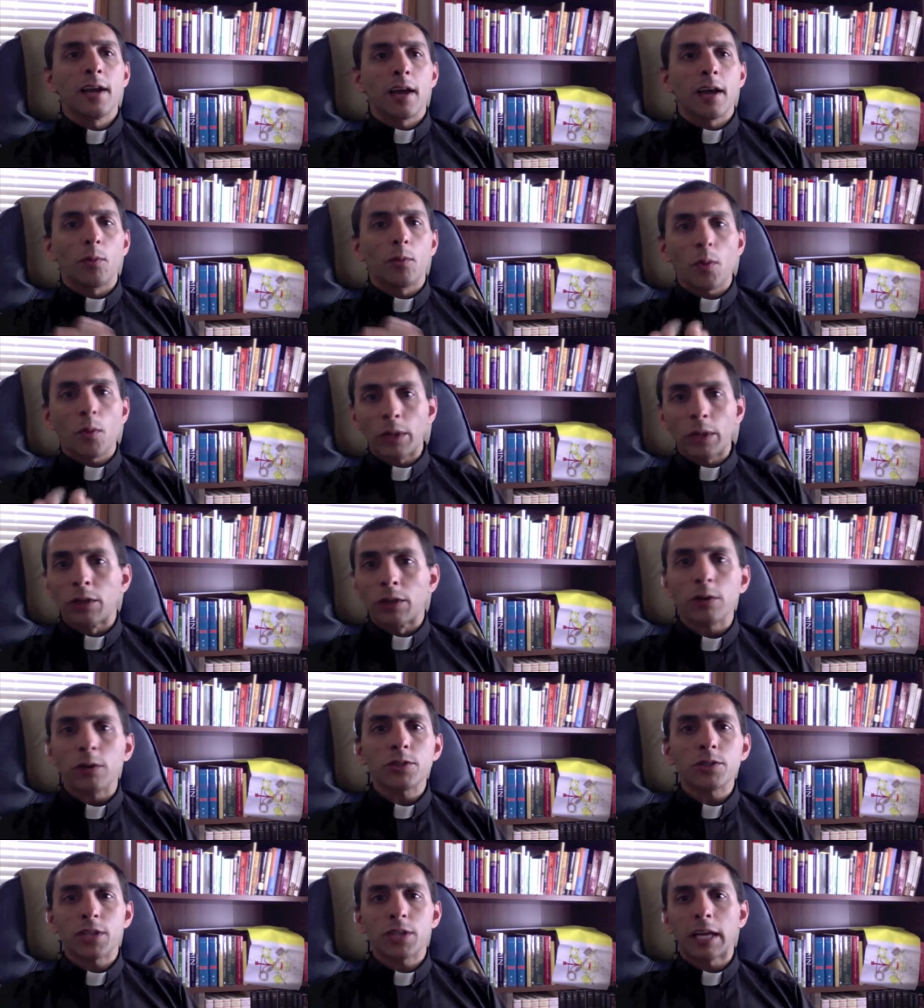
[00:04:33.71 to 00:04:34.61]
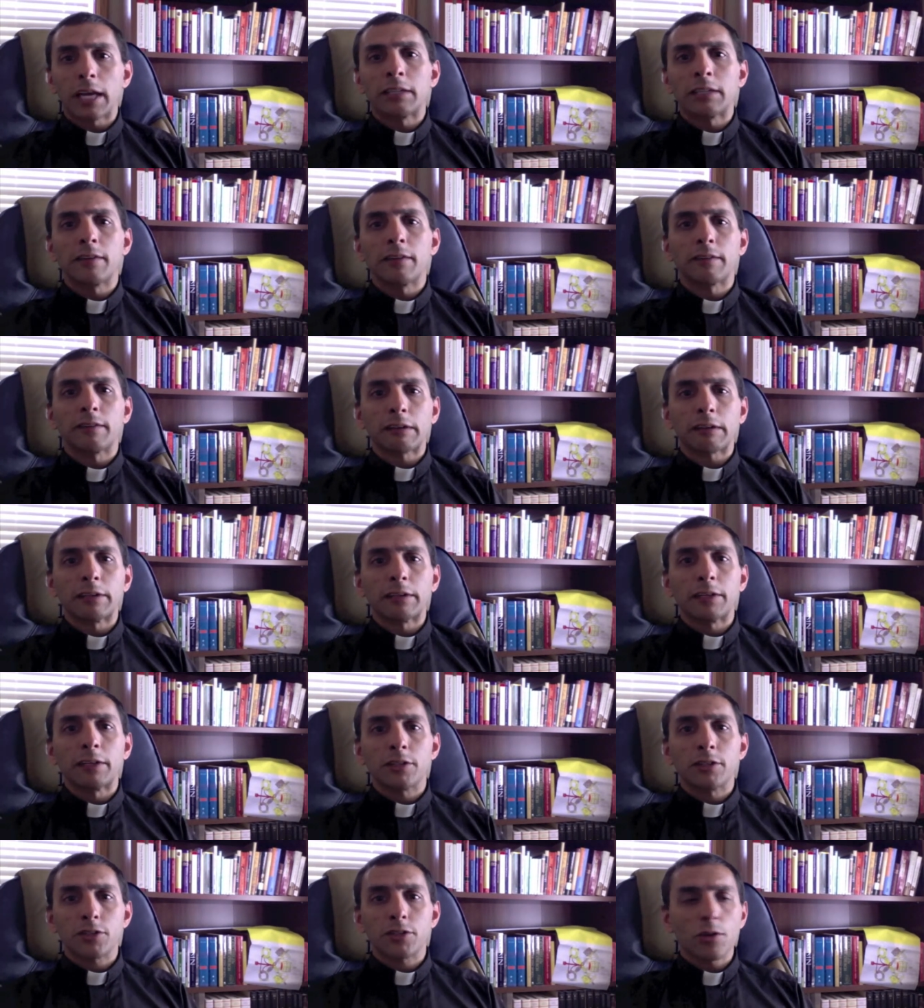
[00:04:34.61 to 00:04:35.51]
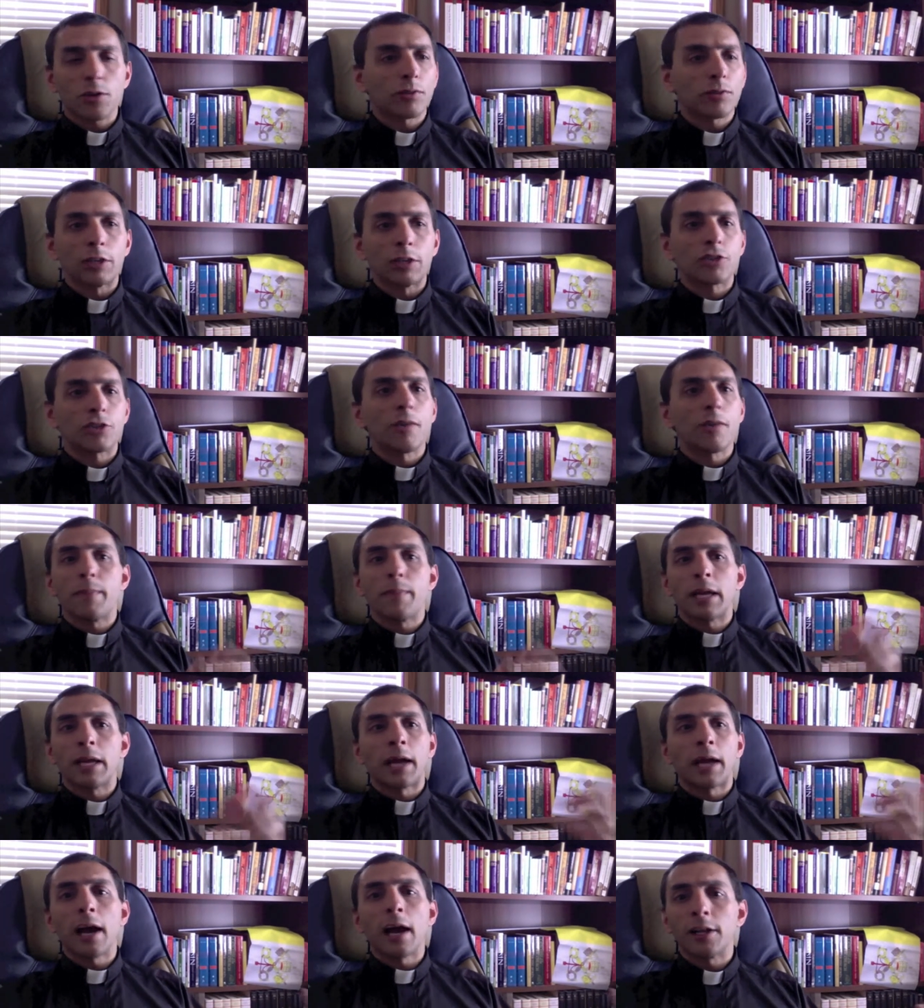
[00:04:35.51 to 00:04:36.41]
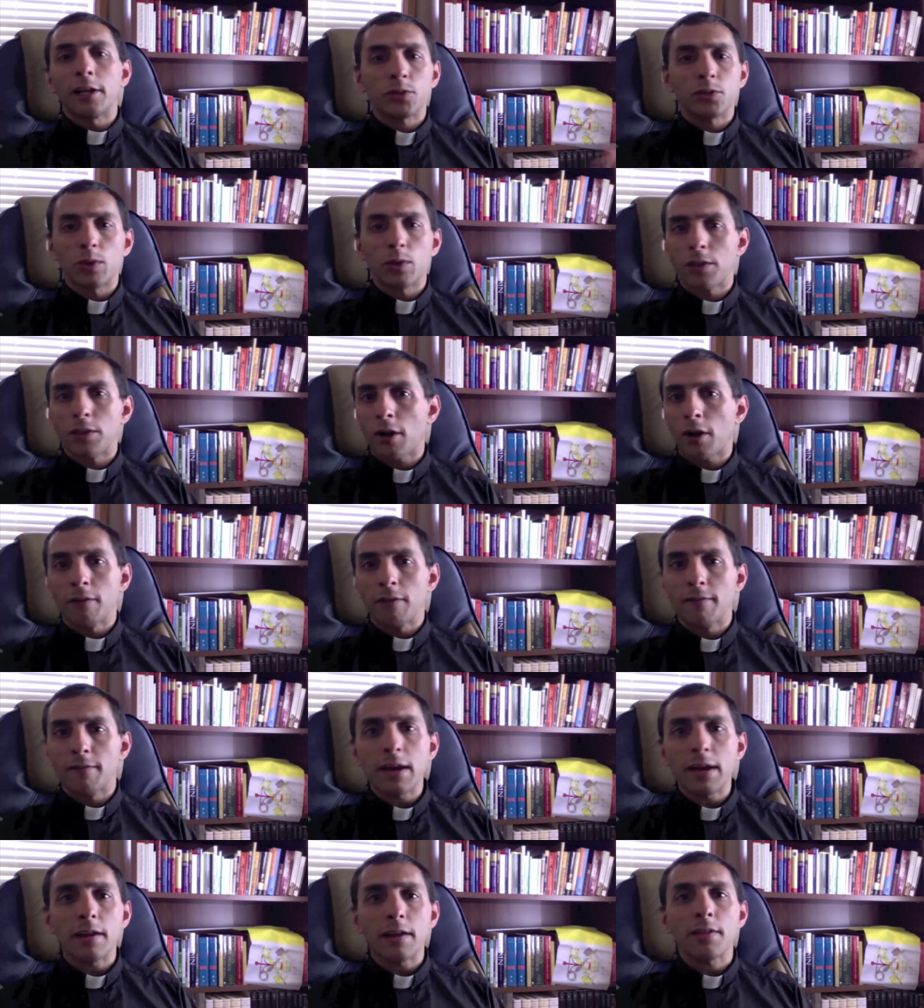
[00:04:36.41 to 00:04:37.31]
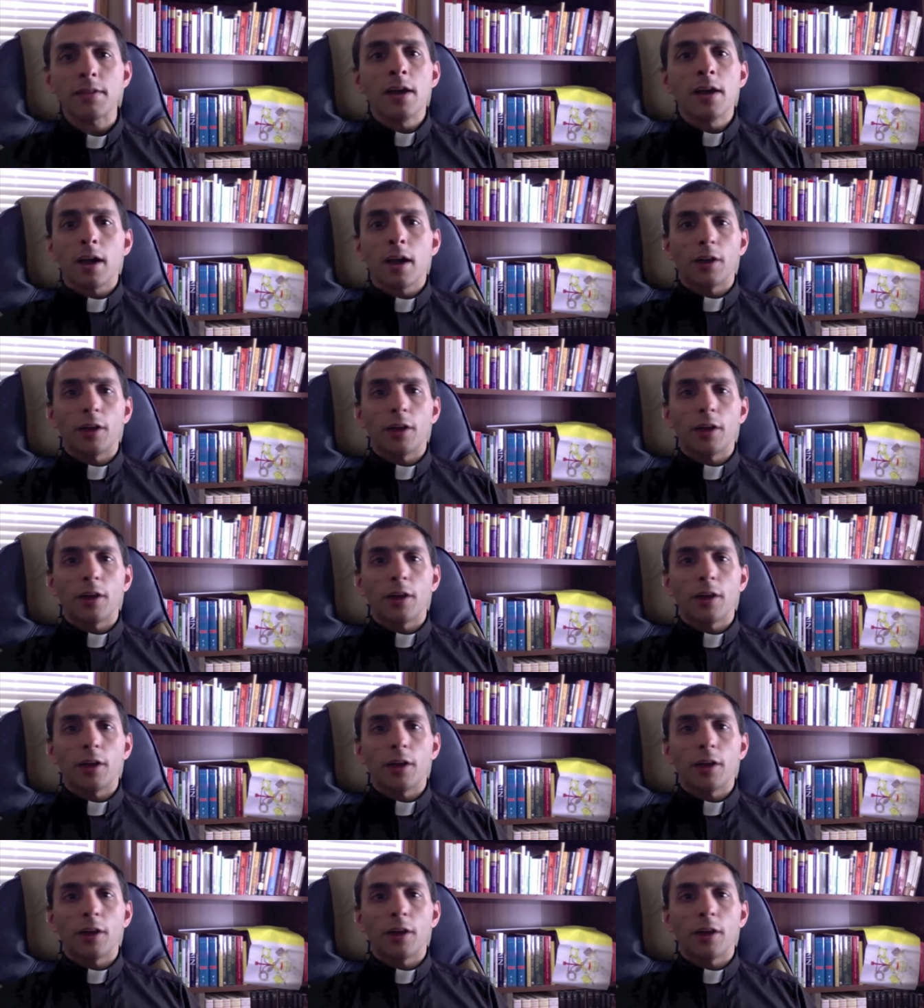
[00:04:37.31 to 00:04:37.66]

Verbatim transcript: And what we learn scientifically certainly shouldn't be at odds with our faith.